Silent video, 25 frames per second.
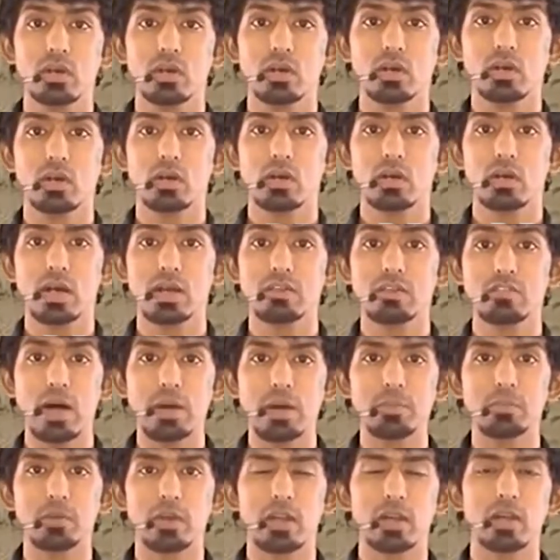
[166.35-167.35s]

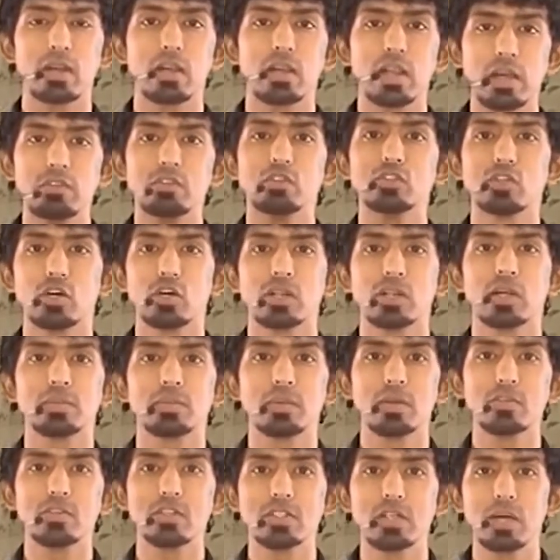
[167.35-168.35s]
evaporate, like we saw in the
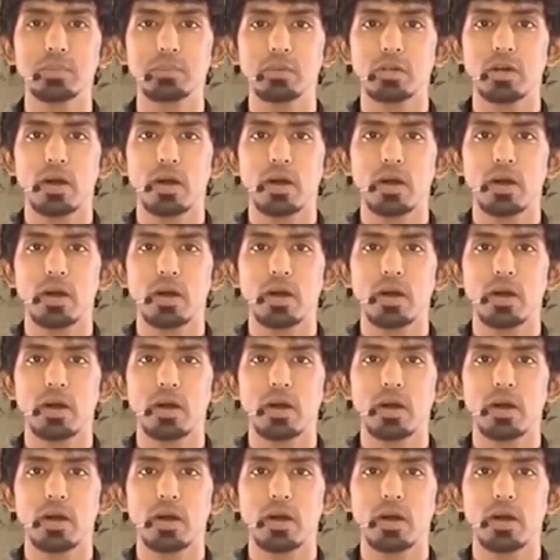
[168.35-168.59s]
previous chapter.